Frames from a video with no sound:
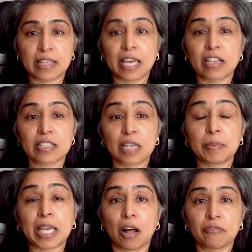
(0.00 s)
and that's going to
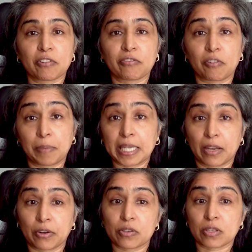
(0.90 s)
be helpful for
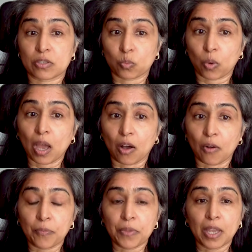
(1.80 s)
beginners as well.